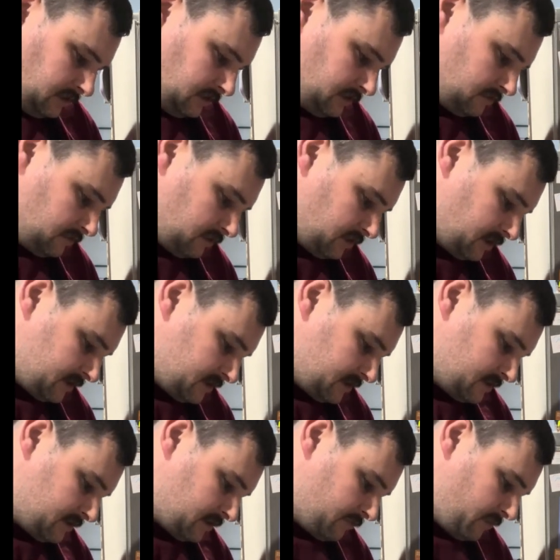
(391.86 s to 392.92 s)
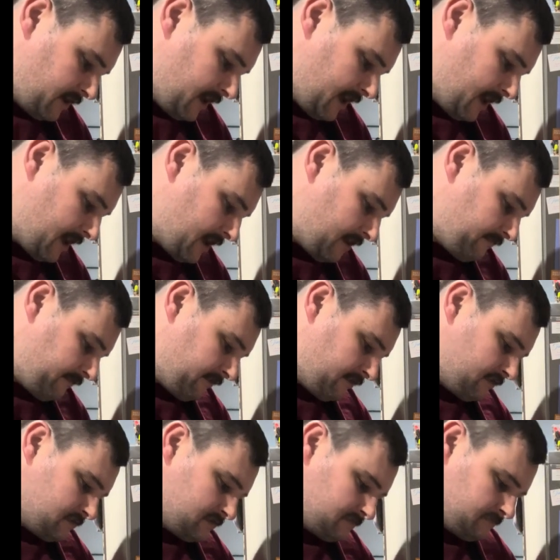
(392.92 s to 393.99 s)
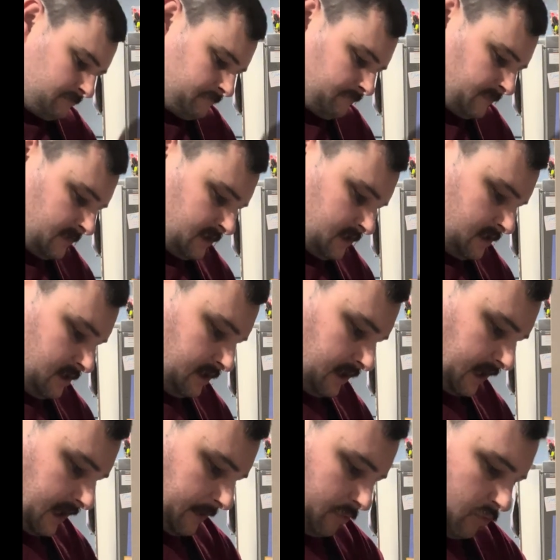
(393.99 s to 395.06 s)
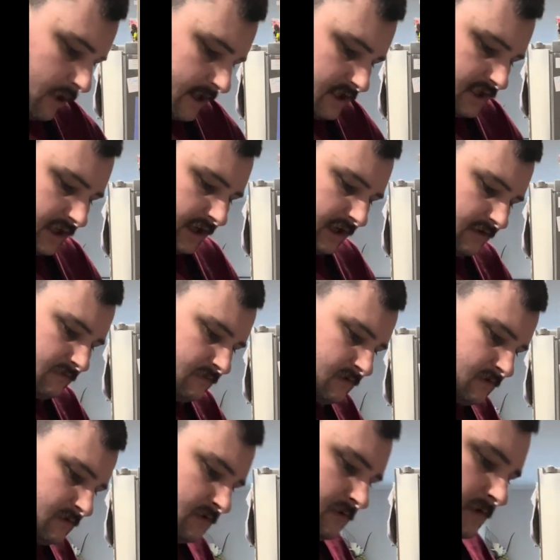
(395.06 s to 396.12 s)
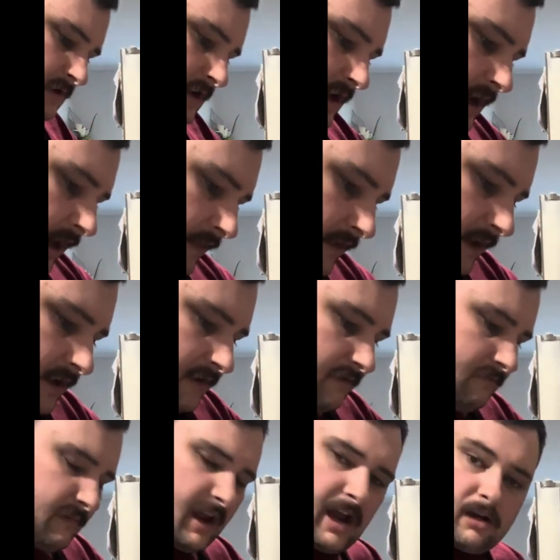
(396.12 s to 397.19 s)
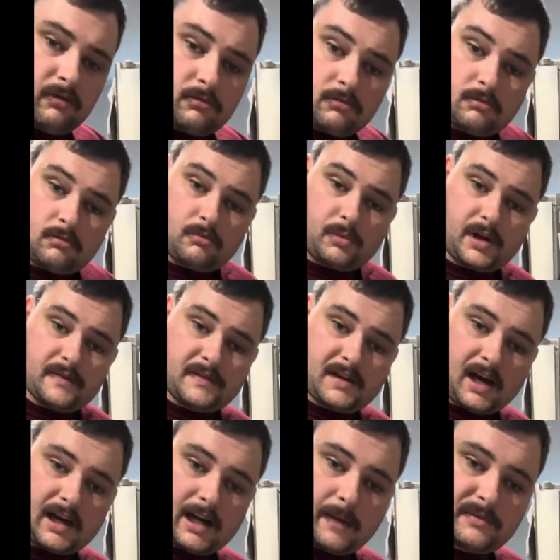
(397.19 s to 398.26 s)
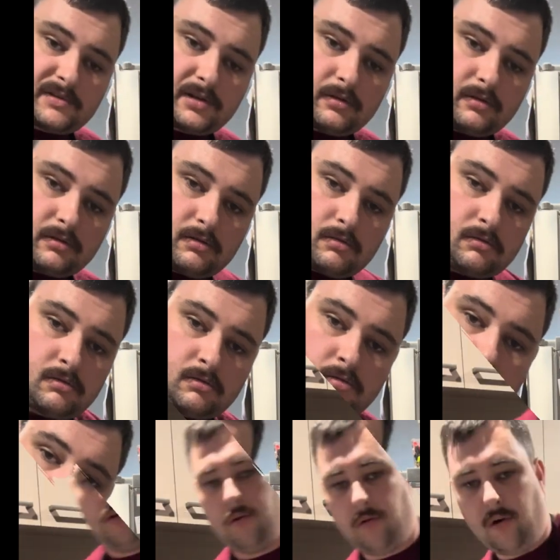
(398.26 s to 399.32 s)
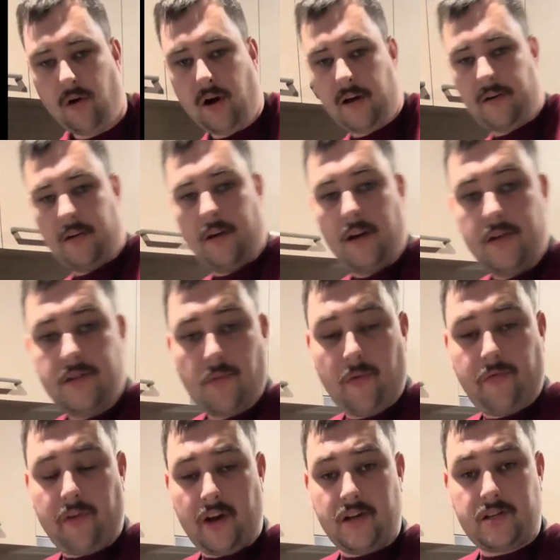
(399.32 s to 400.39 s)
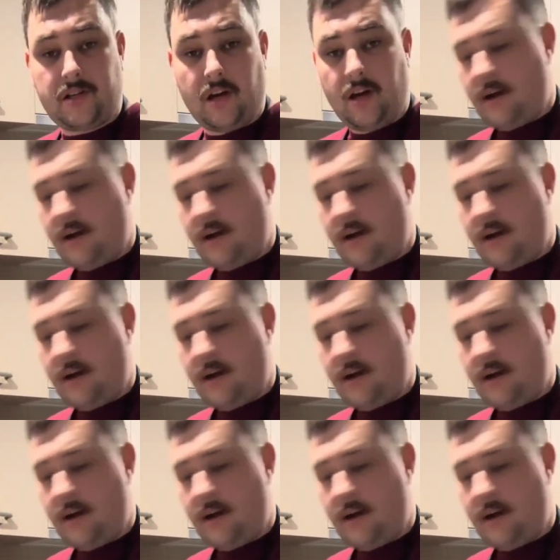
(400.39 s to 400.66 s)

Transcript: All right, so we have cut up one chicken, and then now we have cut up two. Right, so we're finished.